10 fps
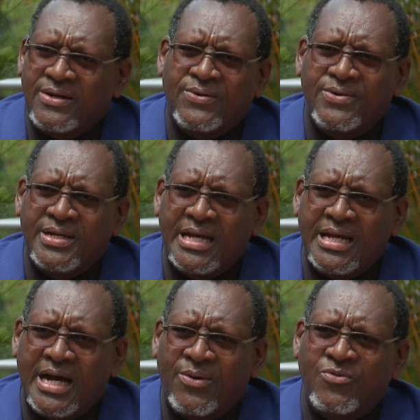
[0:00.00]
on
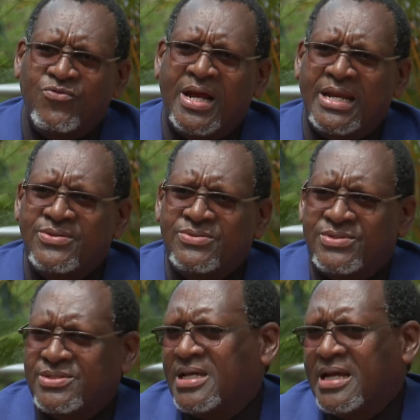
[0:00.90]
our
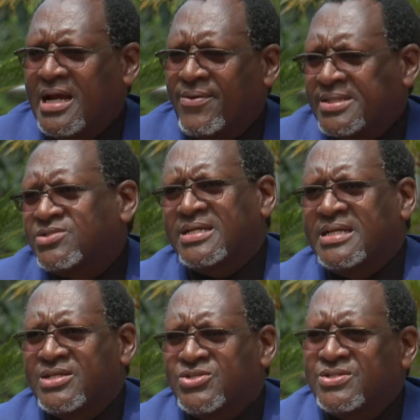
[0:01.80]
values, our
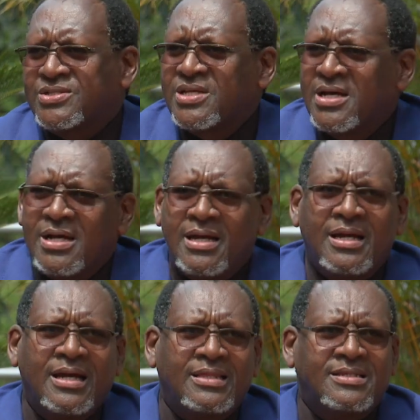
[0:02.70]
traditions.
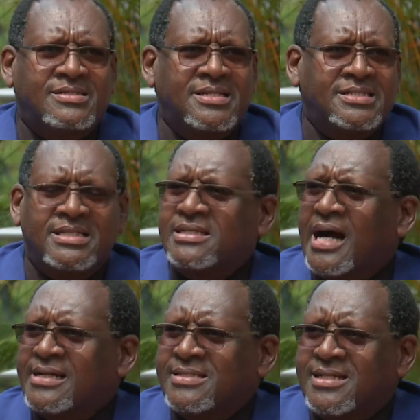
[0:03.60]
They started
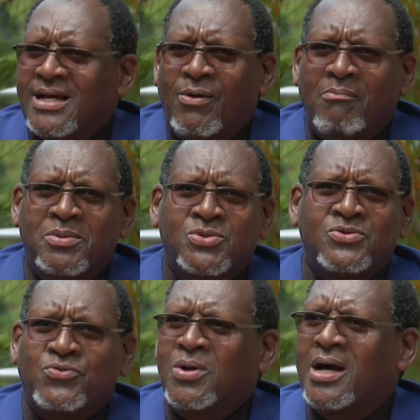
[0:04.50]
harassing our
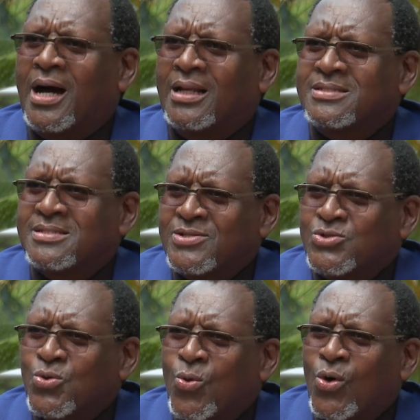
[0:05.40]
beautiful girls and
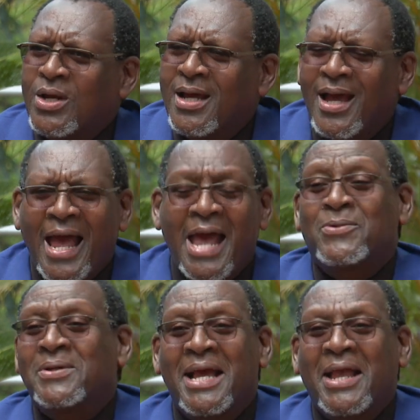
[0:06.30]
so on. And
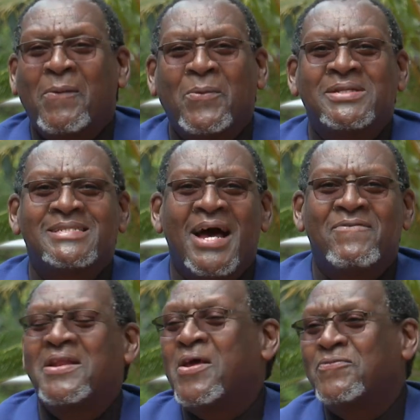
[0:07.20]
Waiyaki wouldn't
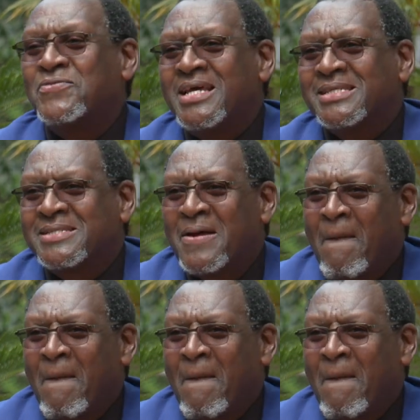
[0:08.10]
have any of this.